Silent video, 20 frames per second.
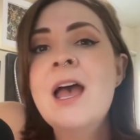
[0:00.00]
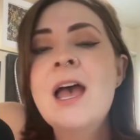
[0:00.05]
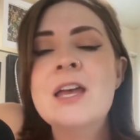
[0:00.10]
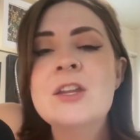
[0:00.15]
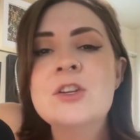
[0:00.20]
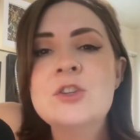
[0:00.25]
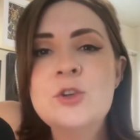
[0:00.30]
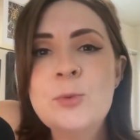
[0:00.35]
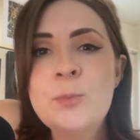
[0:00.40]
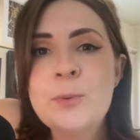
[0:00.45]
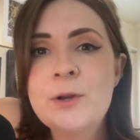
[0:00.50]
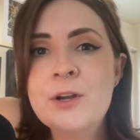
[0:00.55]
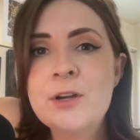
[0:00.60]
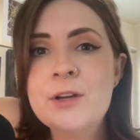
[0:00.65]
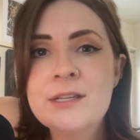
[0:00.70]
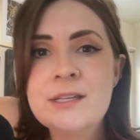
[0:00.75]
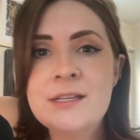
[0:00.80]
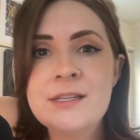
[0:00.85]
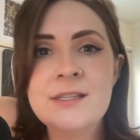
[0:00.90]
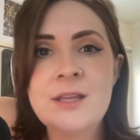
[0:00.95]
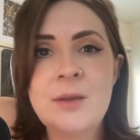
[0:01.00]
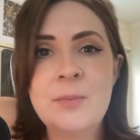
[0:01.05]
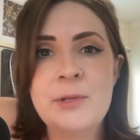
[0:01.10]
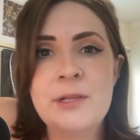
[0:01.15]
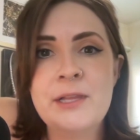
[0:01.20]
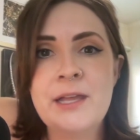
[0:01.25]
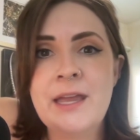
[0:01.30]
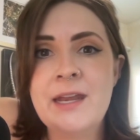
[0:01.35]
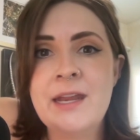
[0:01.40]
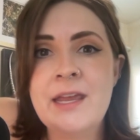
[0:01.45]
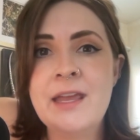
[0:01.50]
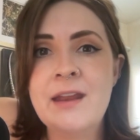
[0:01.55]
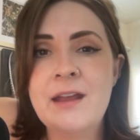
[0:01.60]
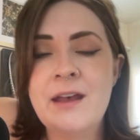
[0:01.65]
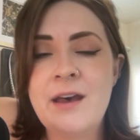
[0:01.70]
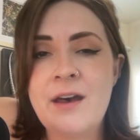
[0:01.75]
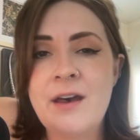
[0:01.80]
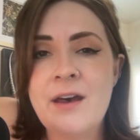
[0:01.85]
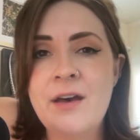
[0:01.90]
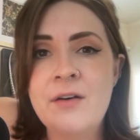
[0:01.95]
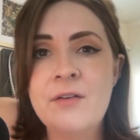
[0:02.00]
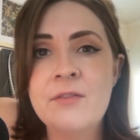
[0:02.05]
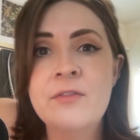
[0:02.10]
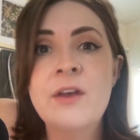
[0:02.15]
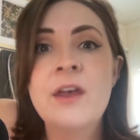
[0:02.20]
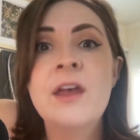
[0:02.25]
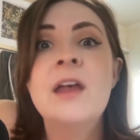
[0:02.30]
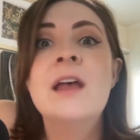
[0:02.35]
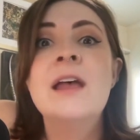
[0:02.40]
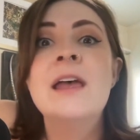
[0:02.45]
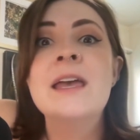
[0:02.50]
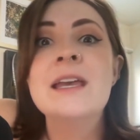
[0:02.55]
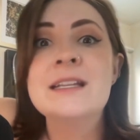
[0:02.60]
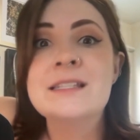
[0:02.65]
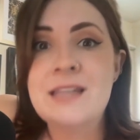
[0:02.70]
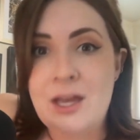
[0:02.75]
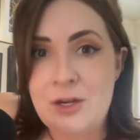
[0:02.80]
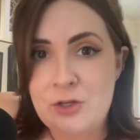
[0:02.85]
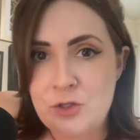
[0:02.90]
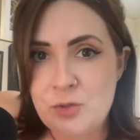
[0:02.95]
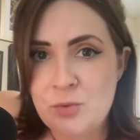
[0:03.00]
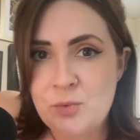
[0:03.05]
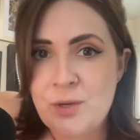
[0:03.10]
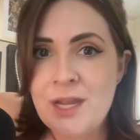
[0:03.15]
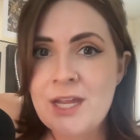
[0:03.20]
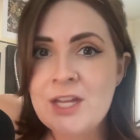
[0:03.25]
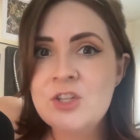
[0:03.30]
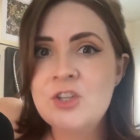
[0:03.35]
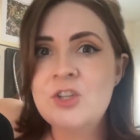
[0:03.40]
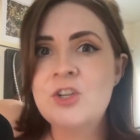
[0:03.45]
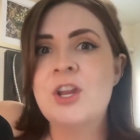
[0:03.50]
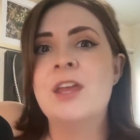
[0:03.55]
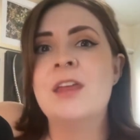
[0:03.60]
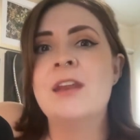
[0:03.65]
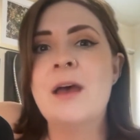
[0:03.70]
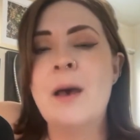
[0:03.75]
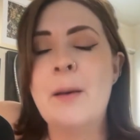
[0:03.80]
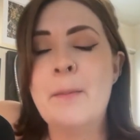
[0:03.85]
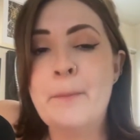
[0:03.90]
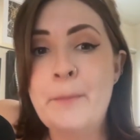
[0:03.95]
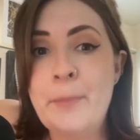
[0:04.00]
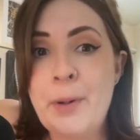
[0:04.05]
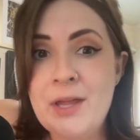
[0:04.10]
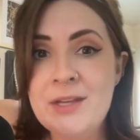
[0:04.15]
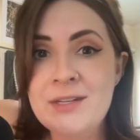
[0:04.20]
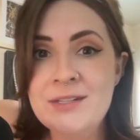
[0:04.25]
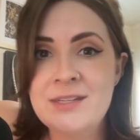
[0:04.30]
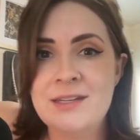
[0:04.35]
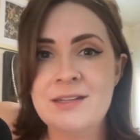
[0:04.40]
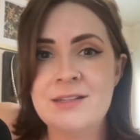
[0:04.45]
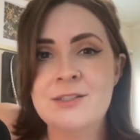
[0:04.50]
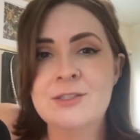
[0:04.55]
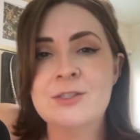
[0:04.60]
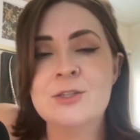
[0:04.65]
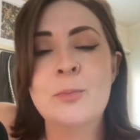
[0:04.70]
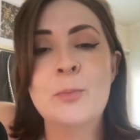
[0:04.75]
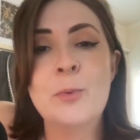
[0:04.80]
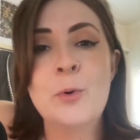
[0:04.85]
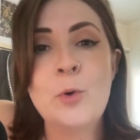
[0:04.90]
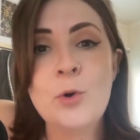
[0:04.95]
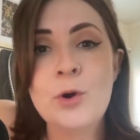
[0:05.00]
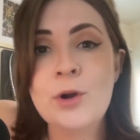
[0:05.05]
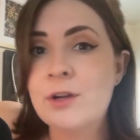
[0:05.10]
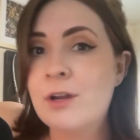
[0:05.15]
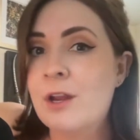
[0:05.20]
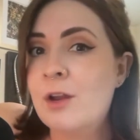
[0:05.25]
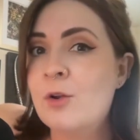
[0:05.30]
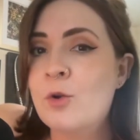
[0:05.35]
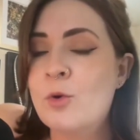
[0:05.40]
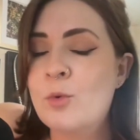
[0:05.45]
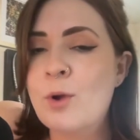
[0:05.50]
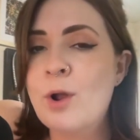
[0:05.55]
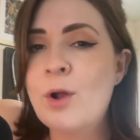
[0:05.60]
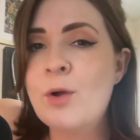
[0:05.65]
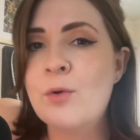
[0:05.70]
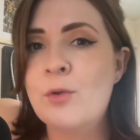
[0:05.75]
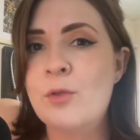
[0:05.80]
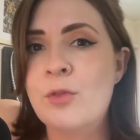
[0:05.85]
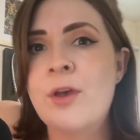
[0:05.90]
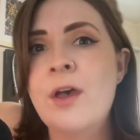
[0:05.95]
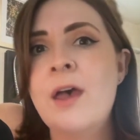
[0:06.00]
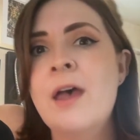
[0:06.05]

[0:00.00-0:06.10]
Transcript: And Jupiter is a planet of exaggeration, abundance, support, and growth,